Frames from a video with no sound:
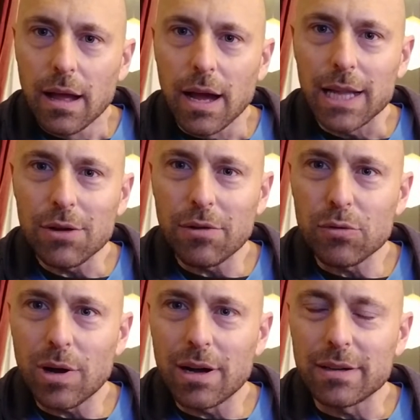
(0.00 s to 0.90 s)
Hello
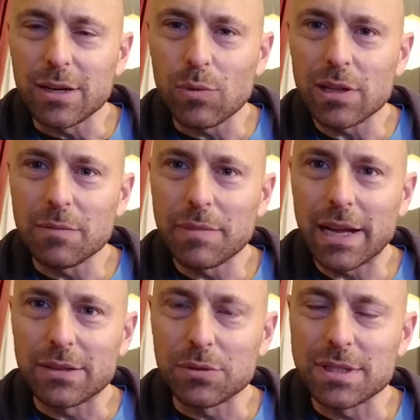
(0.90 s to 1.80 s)
everyone and welcome
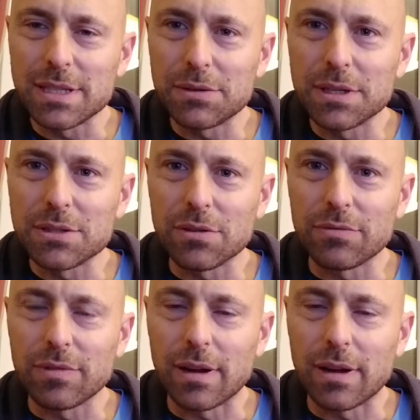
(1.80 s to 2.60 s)
back to a series of